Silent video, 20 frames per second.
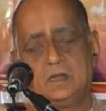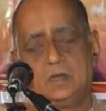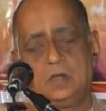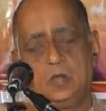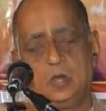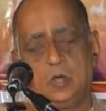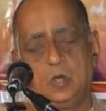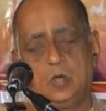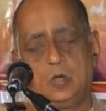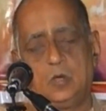
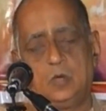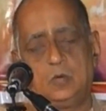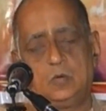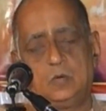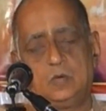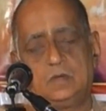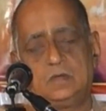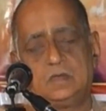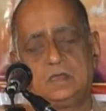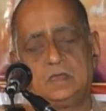
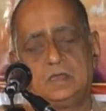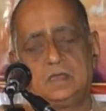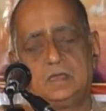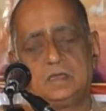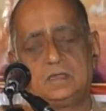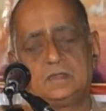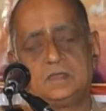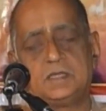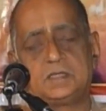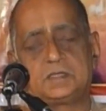Lo,
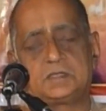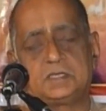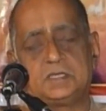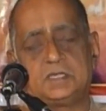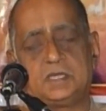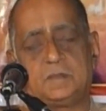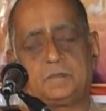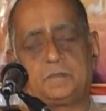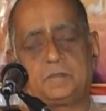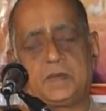the
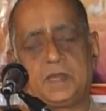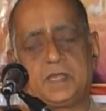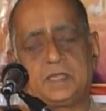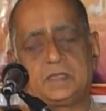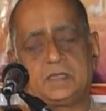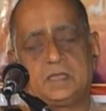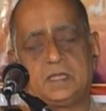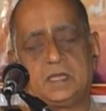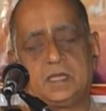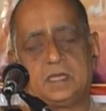Sthita
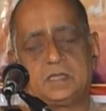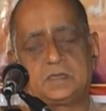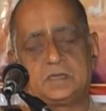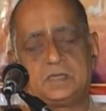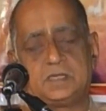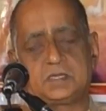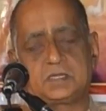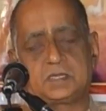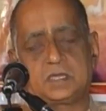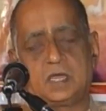Prajna has
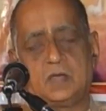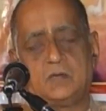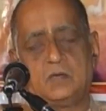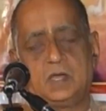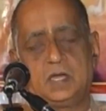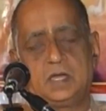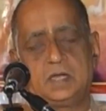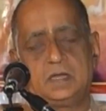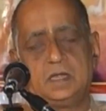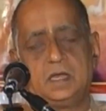
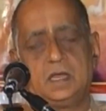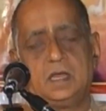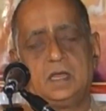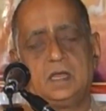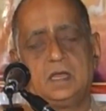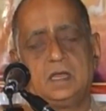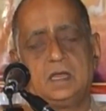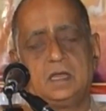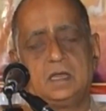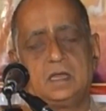discovered
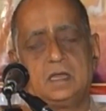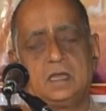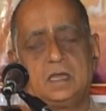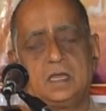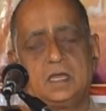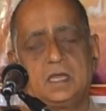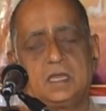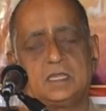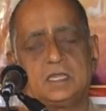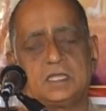
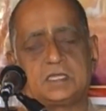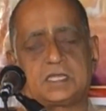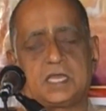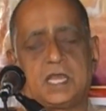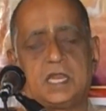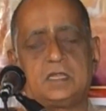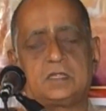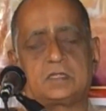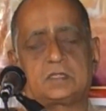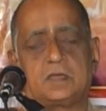the
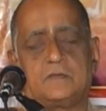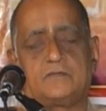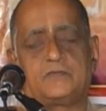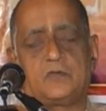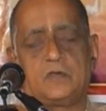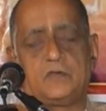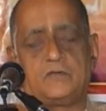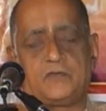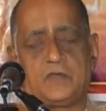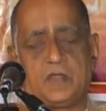sense of
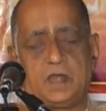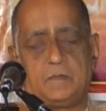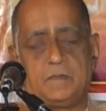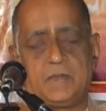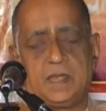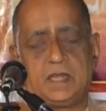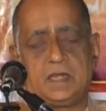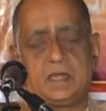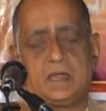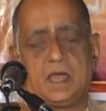
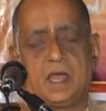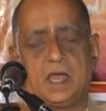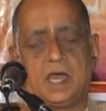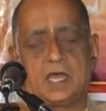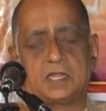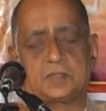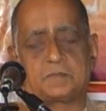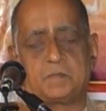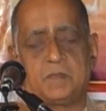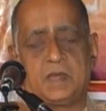fulfillment,
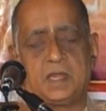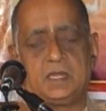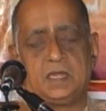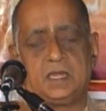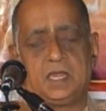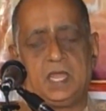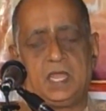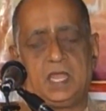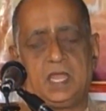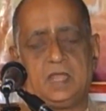
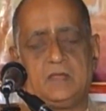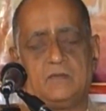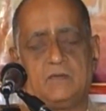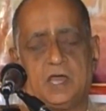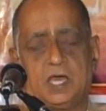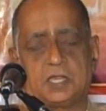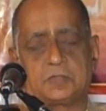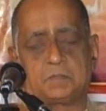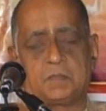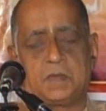
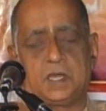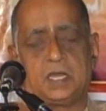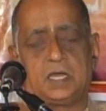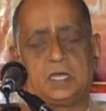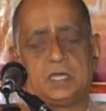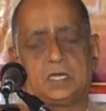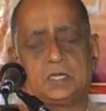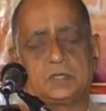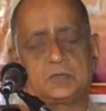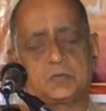Atmanyeva
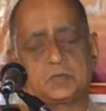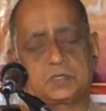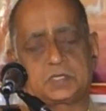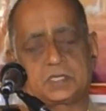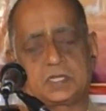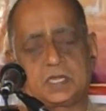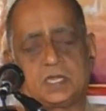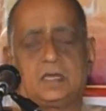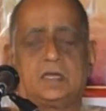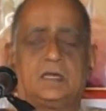Atmana
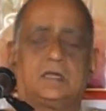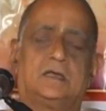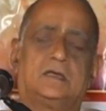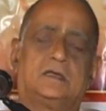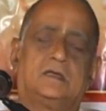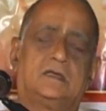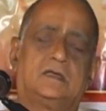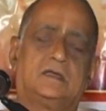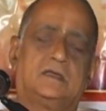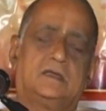Tushta.
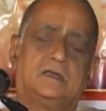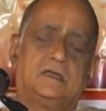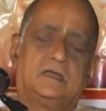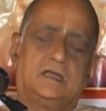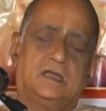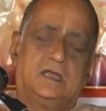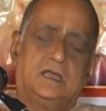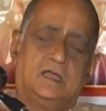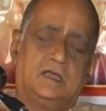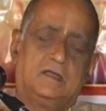
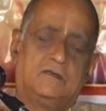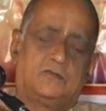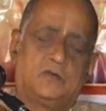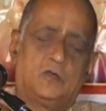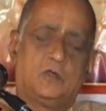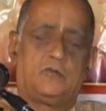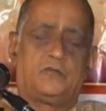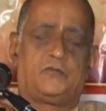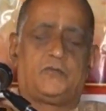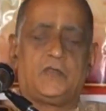
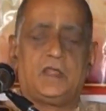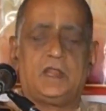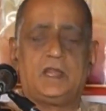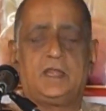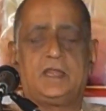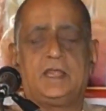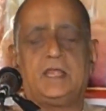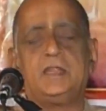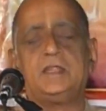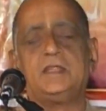
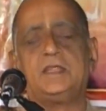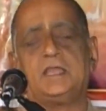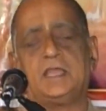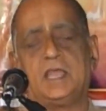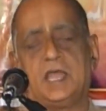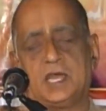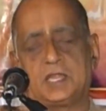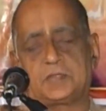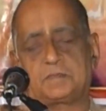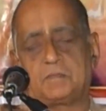Fulfilled in the
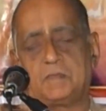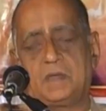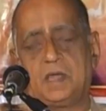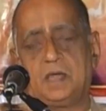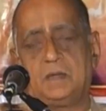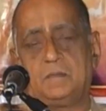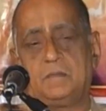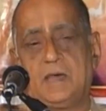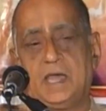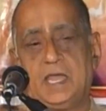
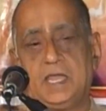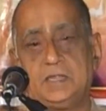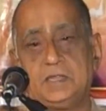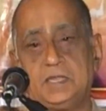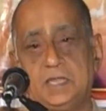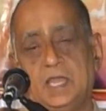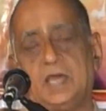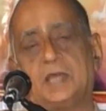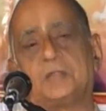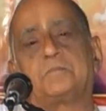Atma by
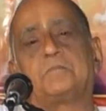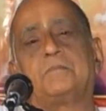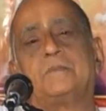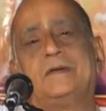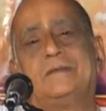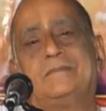the Atma.